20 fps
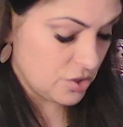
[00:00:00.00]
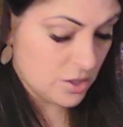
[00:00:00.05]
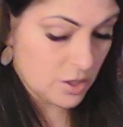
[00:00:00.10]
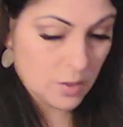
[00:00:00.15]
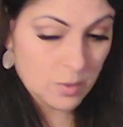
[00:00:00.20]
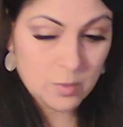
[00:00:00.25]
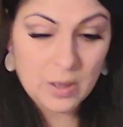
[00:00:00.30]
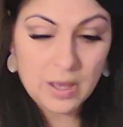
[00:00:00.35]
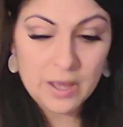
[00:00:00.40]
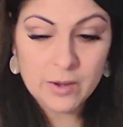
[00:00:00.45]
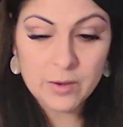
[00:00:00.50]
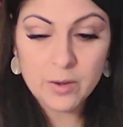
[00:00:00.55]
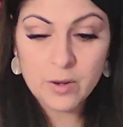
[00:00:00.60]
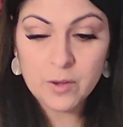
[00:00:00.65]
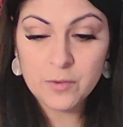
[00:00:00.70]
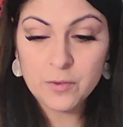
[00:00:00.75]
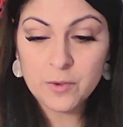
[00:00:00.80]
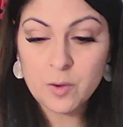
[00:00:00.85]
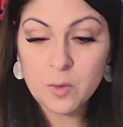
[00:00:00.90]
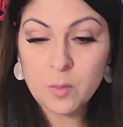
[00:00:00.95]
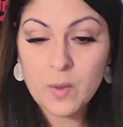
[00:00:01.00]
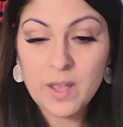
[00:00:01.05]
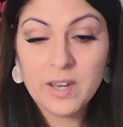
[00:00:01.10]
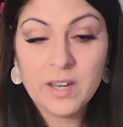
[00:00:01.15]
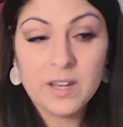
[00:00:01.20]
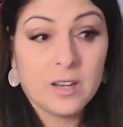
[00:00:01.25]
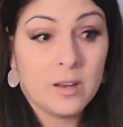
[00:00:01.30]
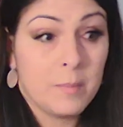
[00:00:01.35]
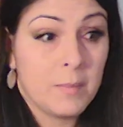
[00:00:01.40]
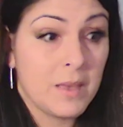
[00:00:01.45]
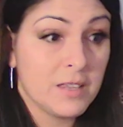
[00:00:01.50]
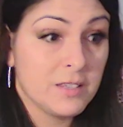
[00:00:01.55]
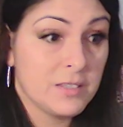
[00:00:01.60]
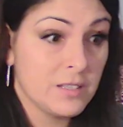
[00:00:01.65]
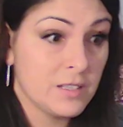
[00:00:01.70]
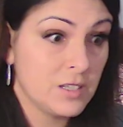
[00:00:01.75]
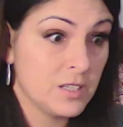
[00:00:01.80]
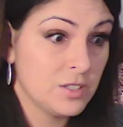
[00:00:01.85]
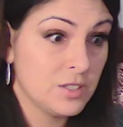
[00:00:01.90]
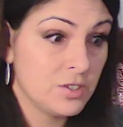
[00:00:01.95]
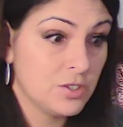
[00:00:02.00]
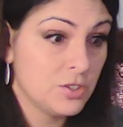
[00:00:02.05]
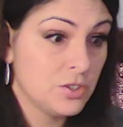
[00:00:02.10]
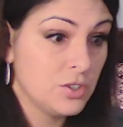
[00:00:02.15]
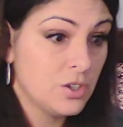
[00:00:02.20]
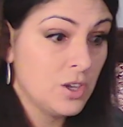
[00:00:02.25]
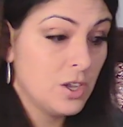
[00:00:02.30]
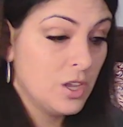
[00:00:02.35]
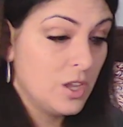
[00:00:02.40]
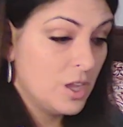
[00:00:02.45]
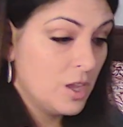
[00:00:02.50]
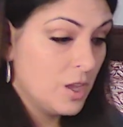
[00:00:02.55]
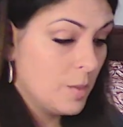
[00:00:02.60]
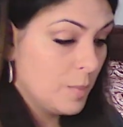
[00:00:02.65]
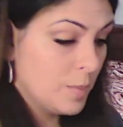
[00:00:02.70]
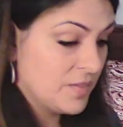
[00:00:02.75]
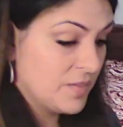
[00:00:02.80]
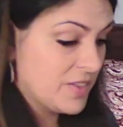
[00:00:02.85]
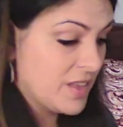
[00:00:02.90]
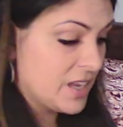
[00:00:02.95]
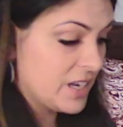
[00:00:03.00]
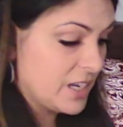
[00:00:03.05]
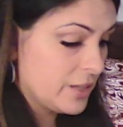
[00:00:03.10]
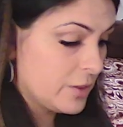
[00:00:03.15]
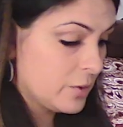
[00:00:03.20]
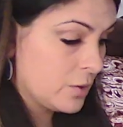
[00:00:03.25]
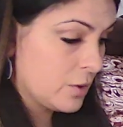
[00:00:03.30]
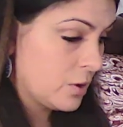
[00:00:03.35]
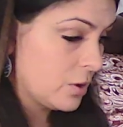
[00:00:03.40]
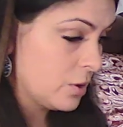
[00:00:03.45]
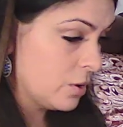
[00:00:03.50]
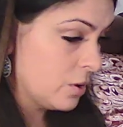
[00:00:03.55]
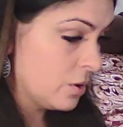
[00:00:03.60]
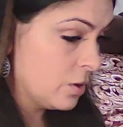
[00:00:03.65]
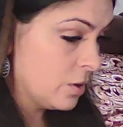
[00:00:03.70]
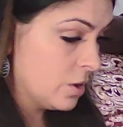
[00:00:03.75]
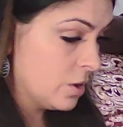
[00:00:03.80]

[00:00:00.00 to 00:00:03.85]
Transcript: So I don't know if you're awaiting a message, but that either